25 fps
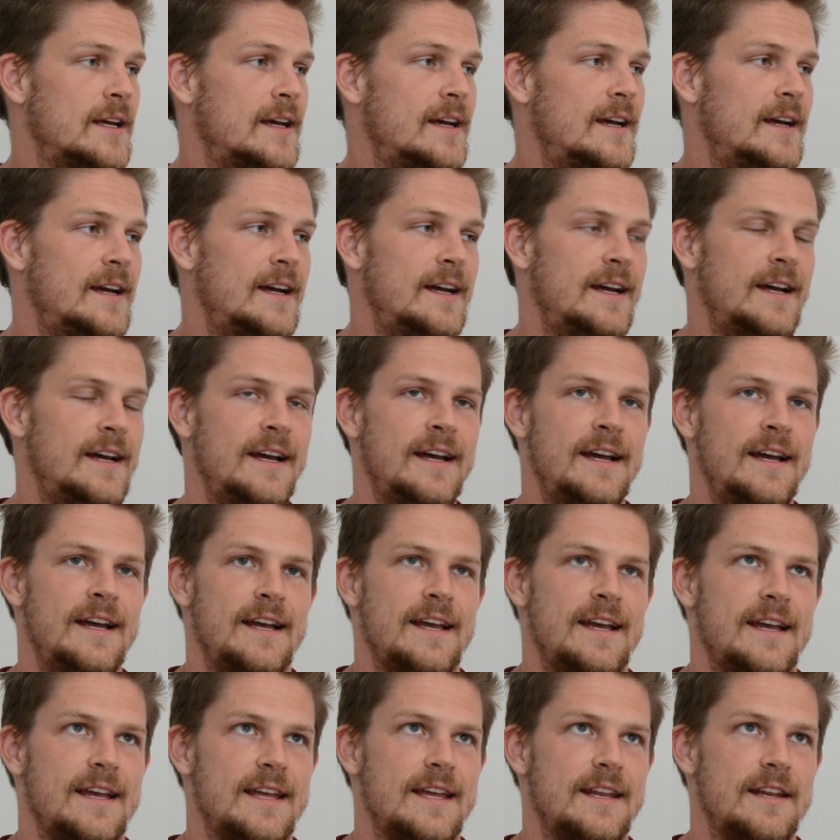Sure.
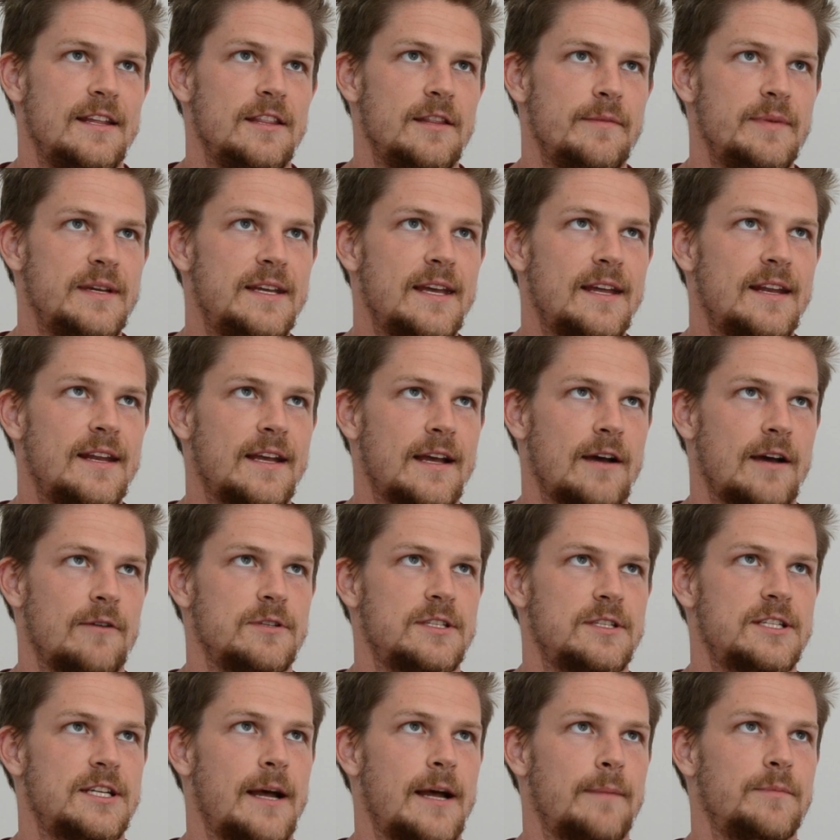And in the beginning, I
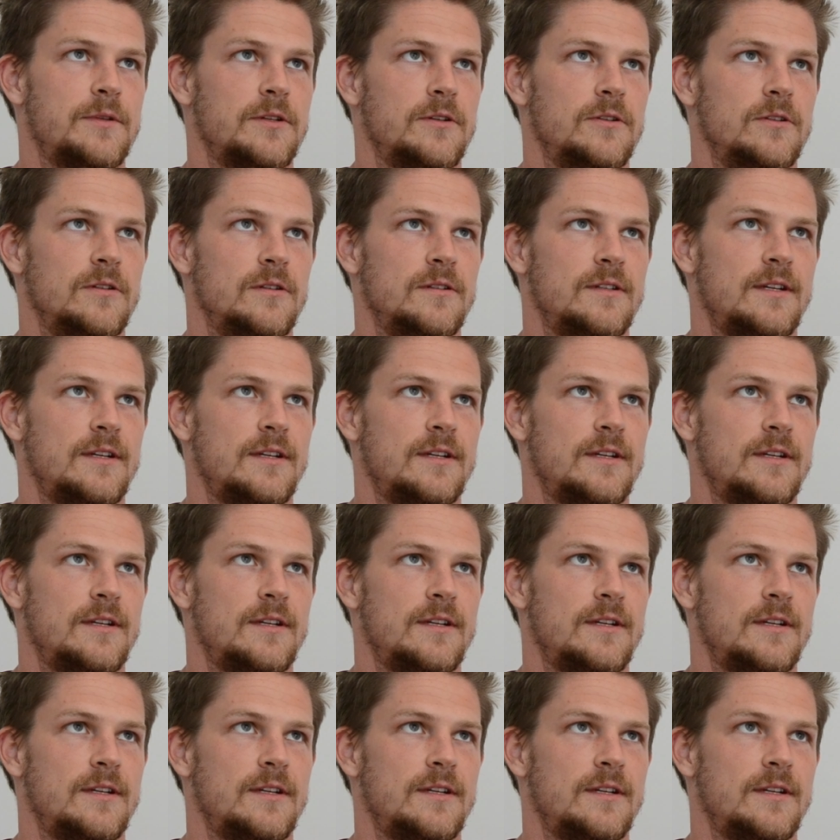was skeptical.